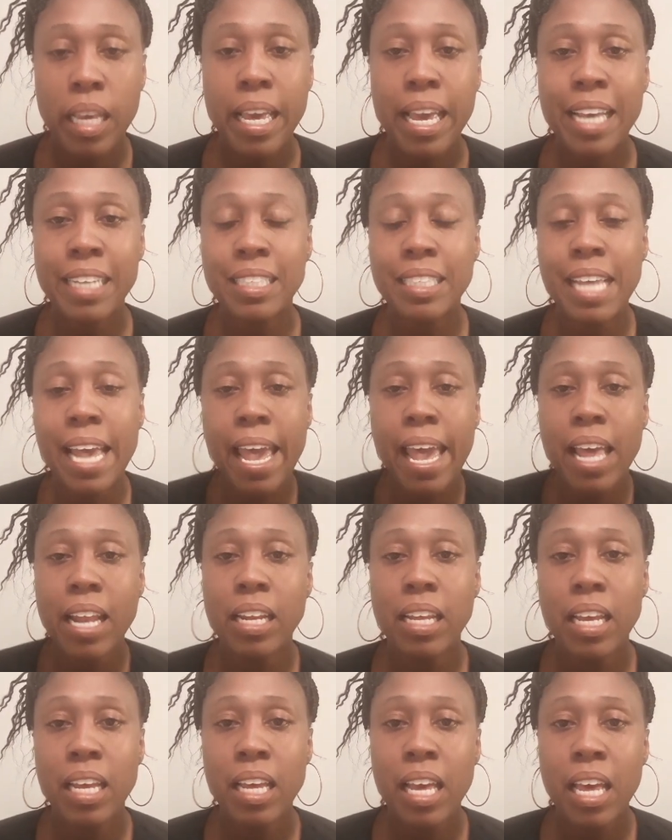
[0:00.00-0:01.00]
is that
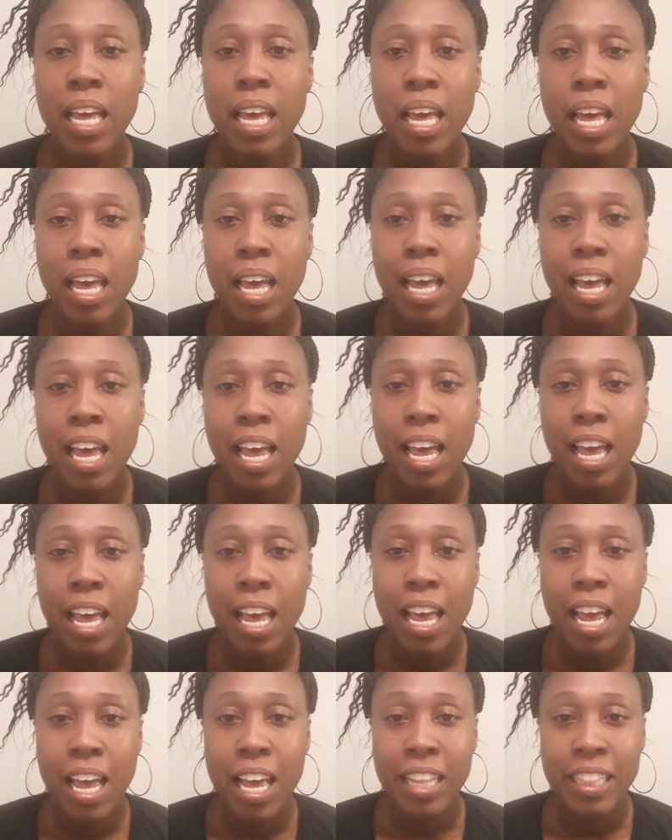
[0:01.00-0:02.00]

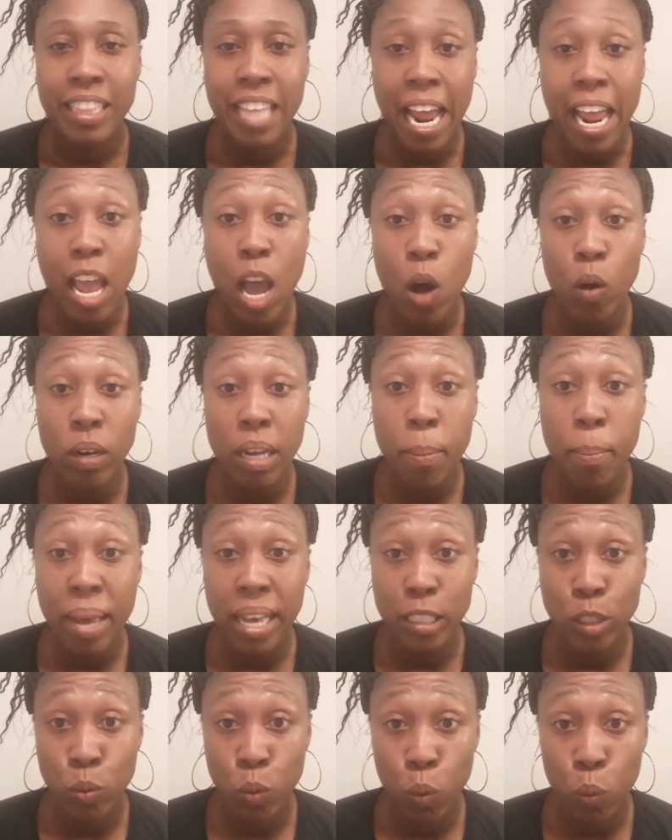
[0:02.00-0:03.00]
they only
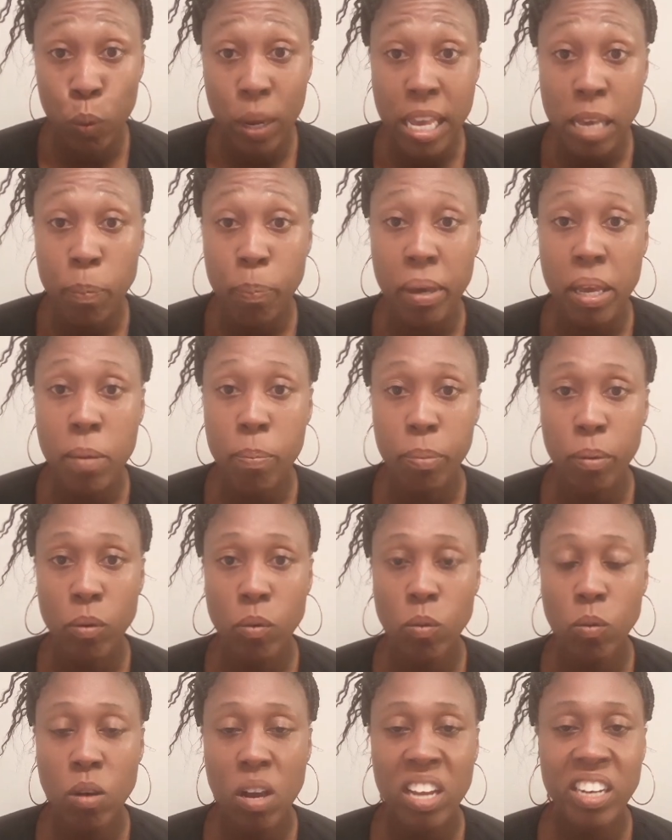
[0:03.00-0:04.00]
mess with weak people.
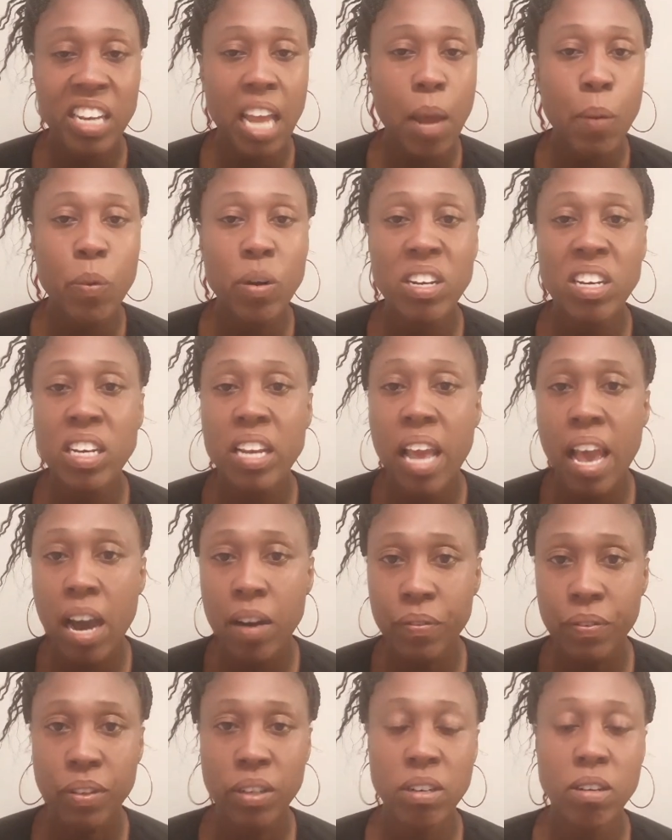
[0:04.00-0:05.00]
They will
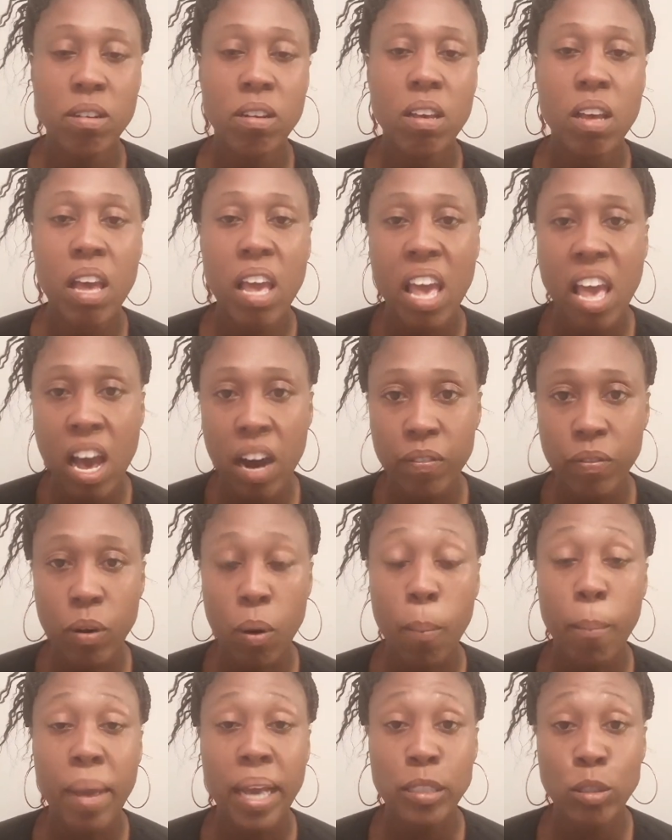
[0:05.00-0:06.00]
never, ever
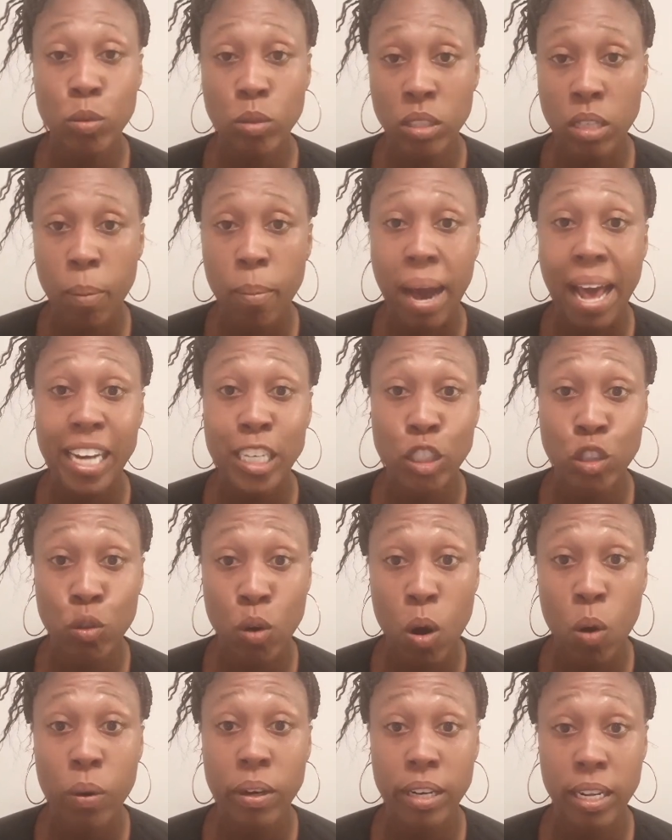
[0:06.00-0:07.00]
mess with somebody
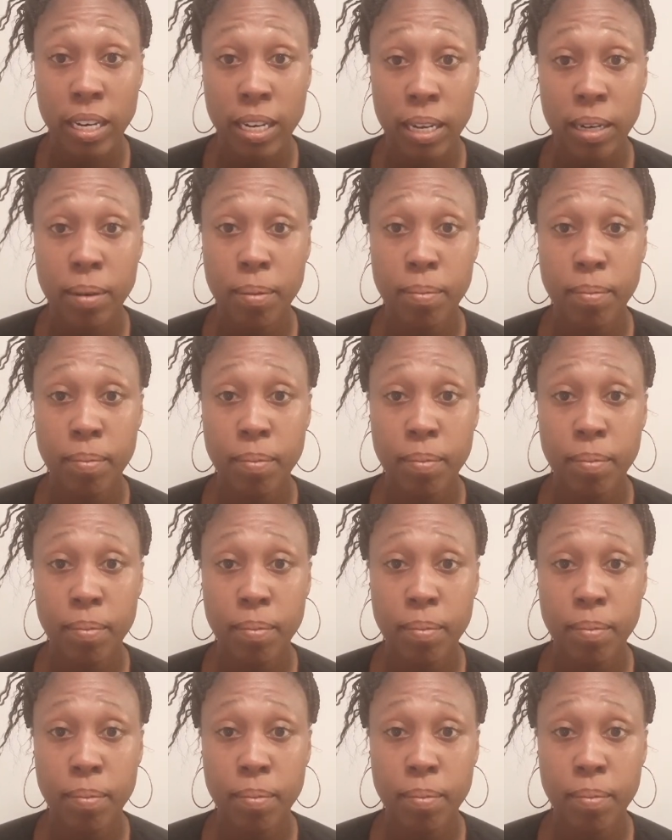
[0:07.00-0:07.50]
stronger than them.